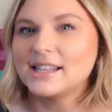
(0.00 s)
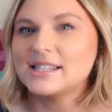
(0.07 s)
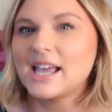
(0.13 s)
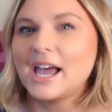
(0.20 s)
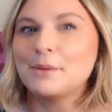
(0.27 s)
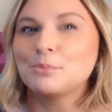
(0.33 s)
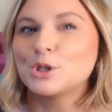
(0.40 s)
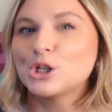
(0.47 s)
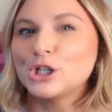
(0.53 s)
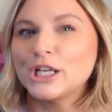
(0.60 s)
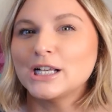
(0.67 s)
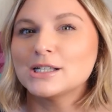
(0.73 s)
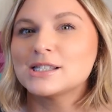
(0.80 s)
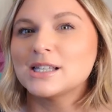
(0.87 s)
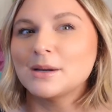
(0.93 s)
I'm
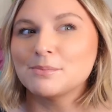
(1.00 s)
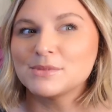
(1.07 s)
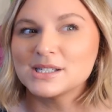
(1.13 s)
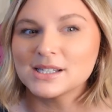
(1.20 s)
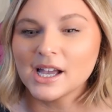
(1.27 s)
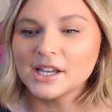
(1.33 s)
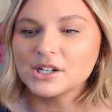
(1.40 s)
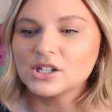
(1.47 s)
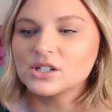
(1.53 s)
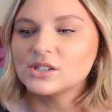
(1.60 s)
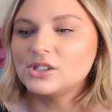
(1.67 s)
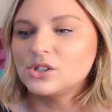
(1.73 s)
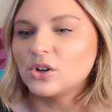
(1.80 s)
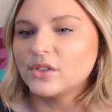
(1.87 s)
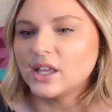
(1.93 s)
learning some designers,
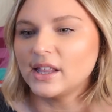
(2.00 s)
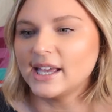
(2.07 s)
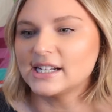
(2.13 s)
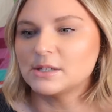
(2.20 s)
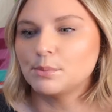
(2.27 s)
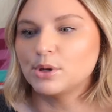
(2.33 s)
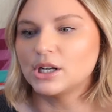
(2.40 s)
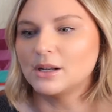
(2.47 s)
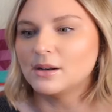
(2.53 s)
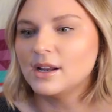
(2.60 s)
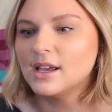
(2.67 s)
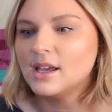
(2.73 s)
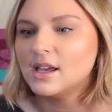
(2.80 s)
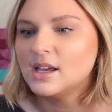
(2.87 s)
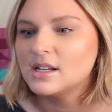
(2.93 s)
you know, they like to put in
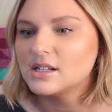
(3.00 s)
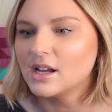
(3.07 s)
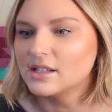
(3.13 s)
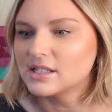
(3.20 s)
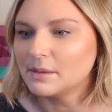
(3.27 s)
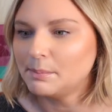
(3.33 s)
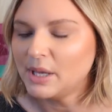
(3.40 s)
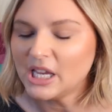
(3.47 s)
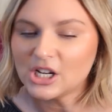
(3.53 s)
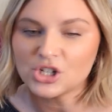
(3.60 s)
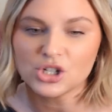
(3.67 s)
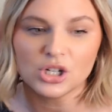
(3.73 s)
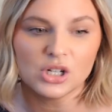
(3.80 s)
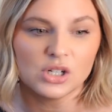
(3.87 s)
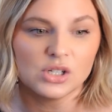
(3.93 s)
tons of
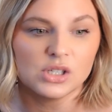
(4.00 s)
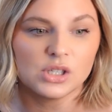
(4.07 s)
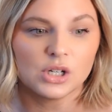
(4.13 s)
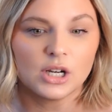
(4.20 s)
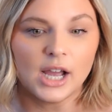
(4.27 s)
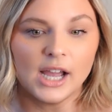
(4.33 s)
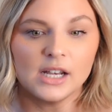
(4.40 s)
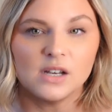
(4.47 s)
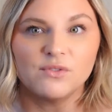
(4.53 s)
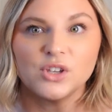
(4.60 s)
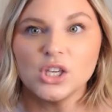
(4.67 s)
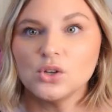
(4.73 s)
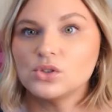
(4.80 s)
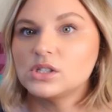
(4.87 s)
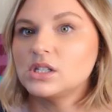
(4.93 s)
pictures. They're kind of
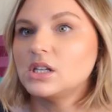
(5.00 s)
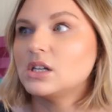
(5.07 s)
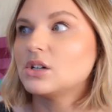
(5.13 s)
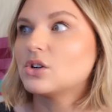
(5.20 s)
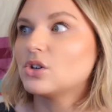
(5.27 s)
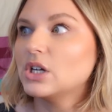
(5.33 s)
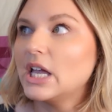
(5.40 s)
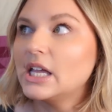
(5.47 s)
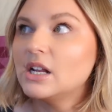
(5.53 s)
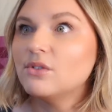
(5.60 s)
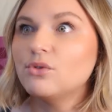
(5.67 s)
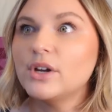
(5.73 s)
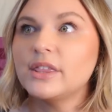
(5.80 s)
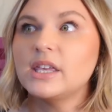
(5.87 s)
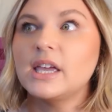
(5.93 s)
cutesy and creative
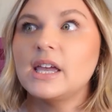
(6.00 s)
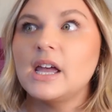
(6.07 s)
with it.